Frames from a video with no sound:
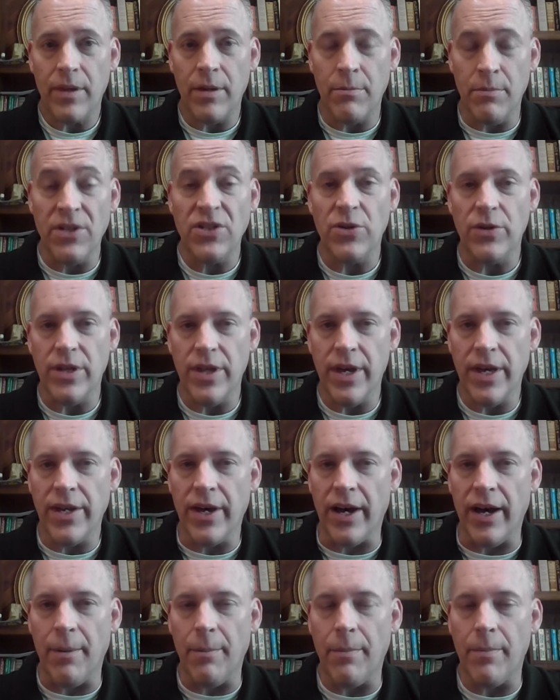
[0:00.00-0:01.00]
mystery that
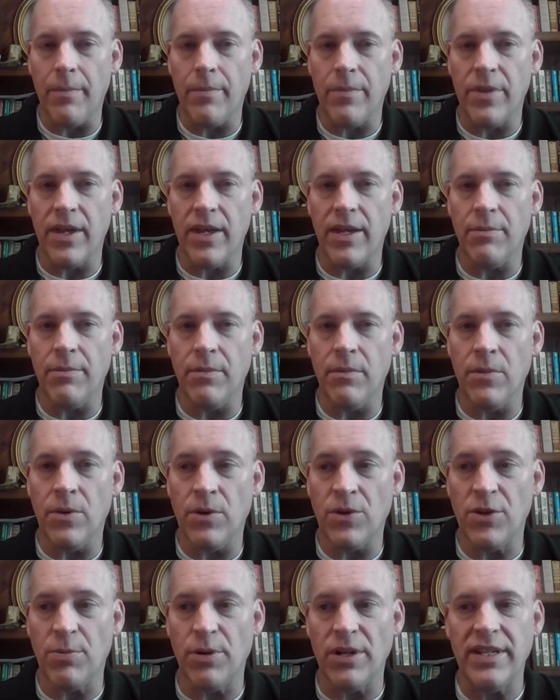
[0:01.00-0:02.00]
the
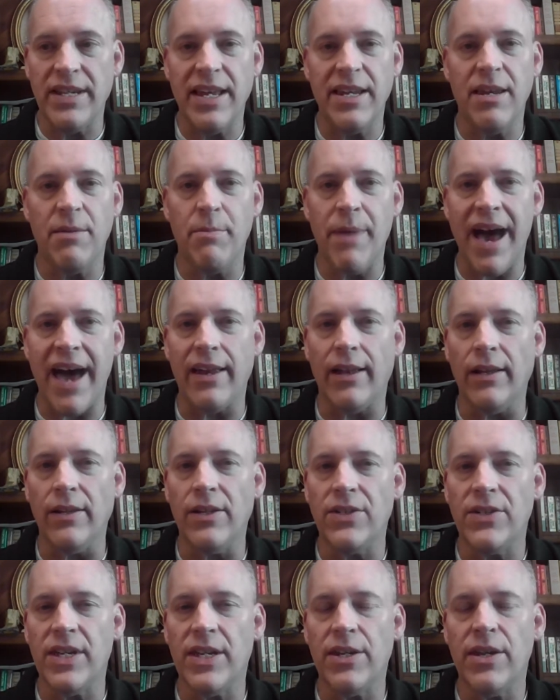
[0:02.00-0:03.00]
Superintendent Battle
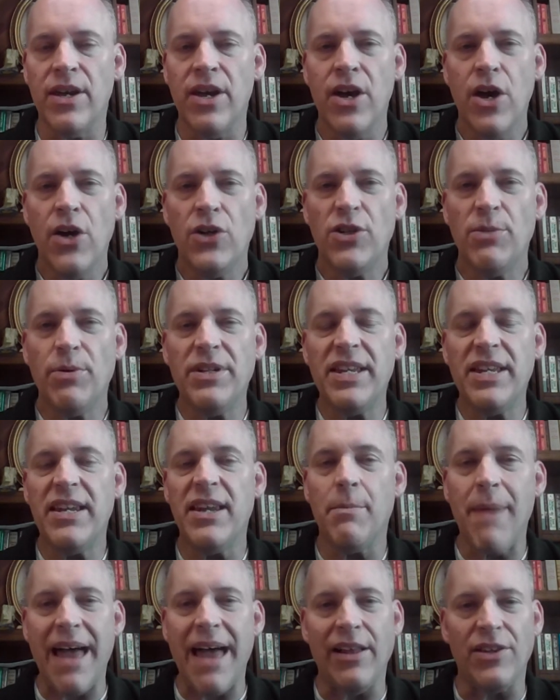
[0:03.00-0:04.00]
is in.
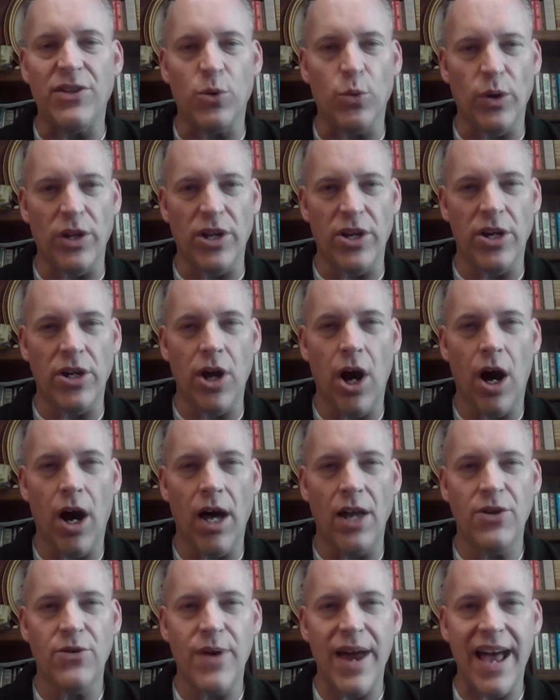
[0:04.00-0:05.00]
Superintendent Battle is a really good
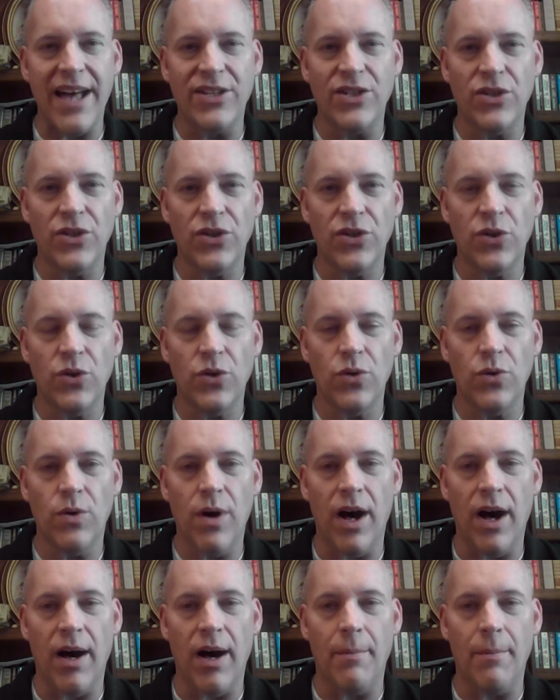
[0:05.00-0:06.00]
contrast to
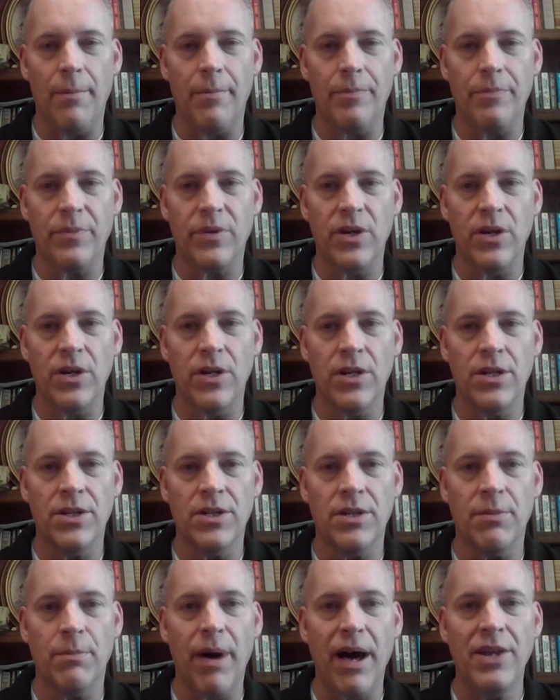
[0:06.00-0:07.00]

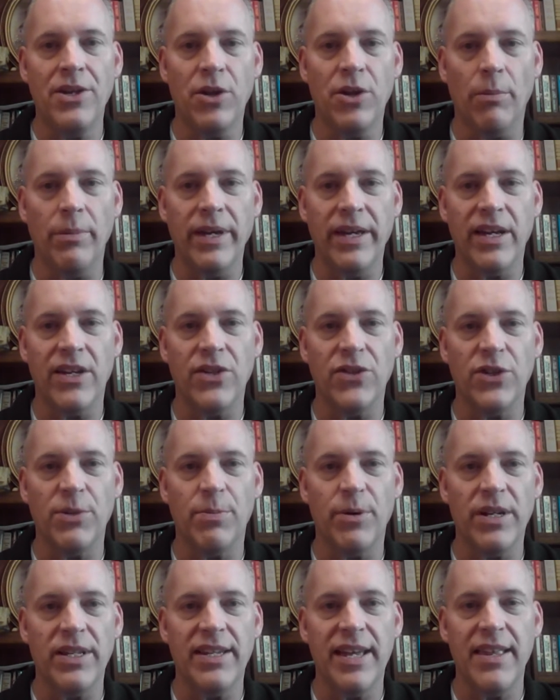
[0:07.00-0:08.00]
Bundle, because
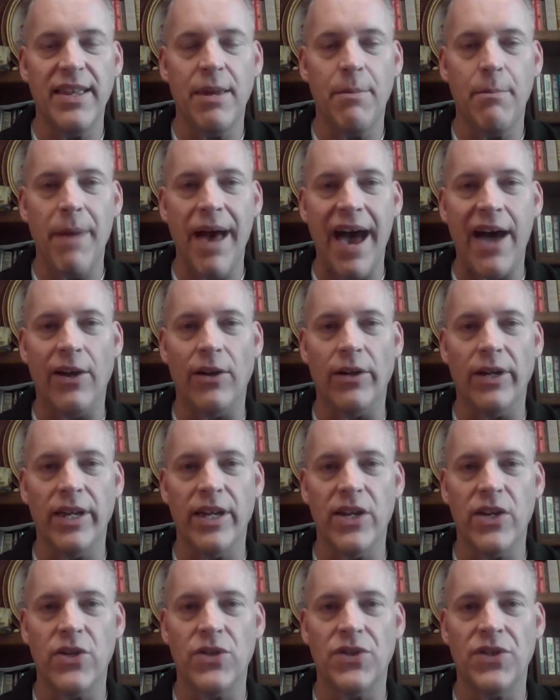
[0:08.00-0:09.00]
Superintendent Battle
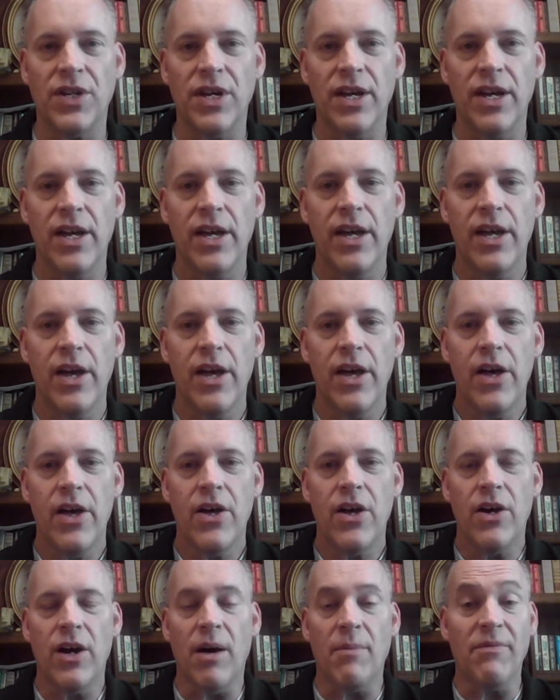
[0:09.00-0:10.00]
is
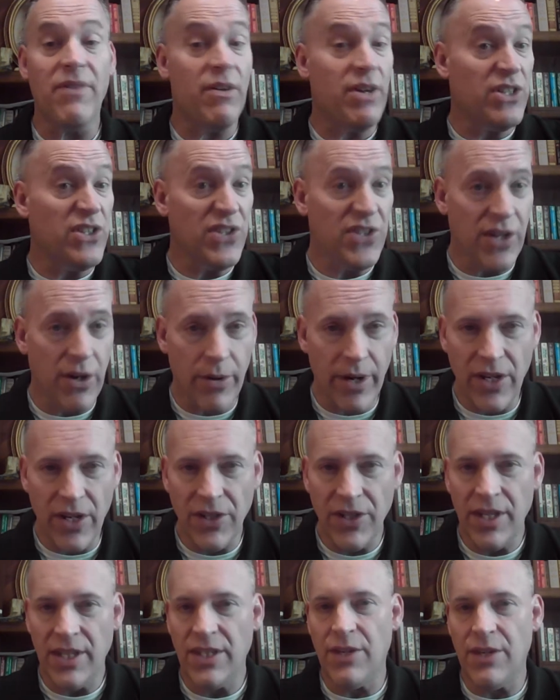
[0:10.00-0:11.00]
very
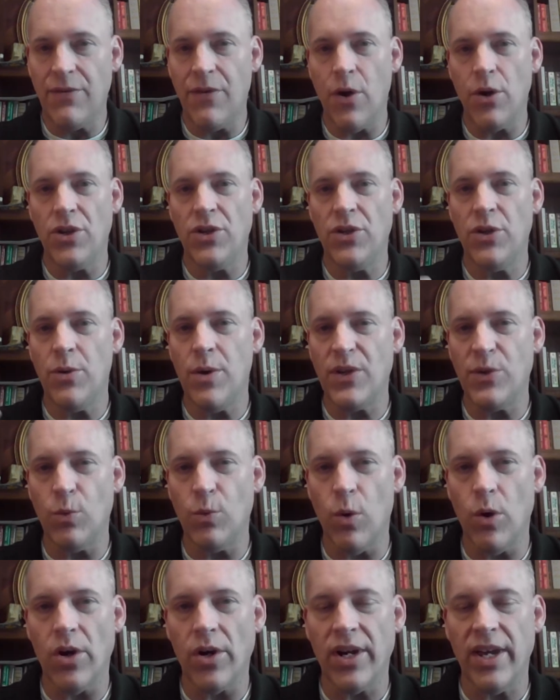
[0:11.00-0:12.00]
serious. He's devoted to his
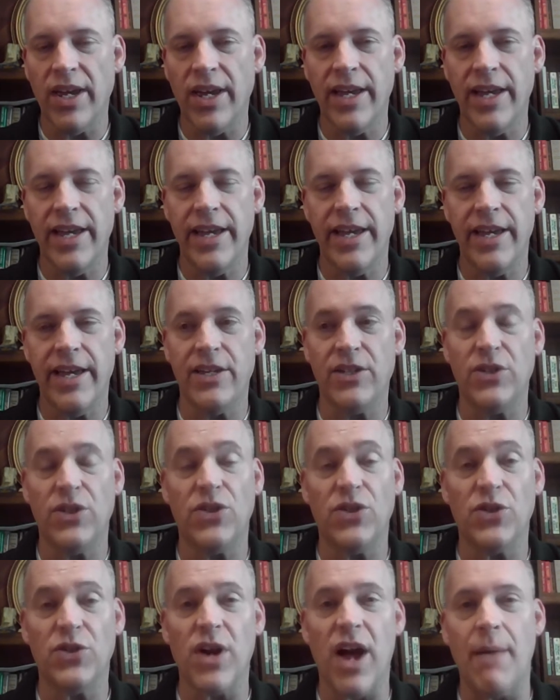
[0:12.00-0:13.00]
work. He is
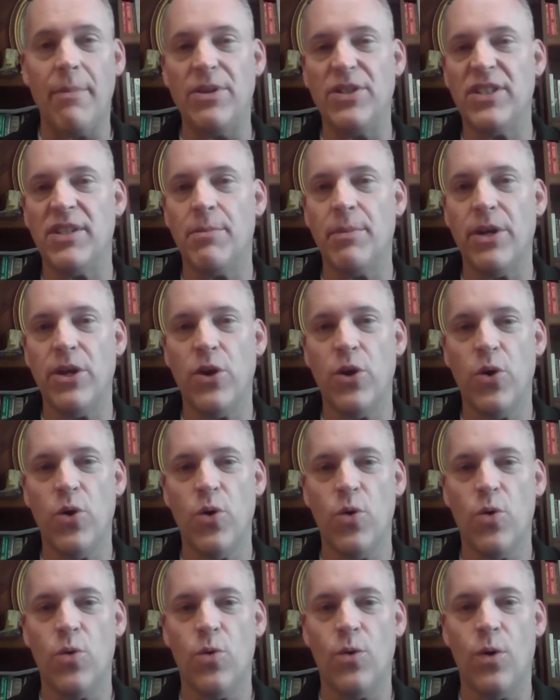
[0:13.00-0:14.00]
described as somebody
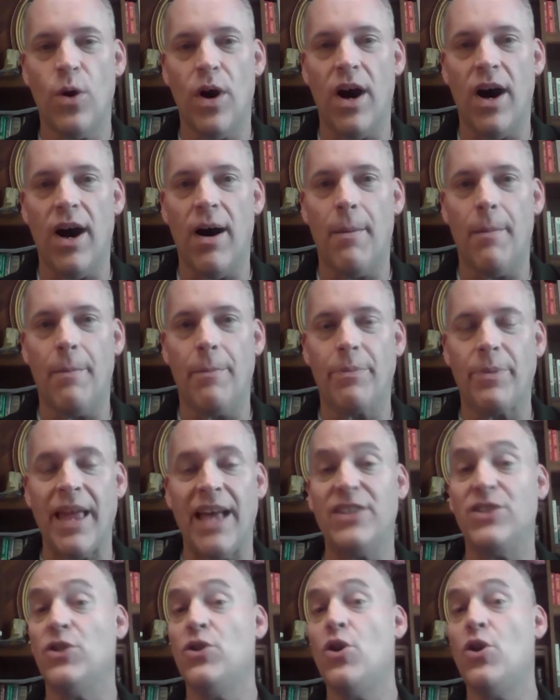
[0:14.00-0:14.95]
who has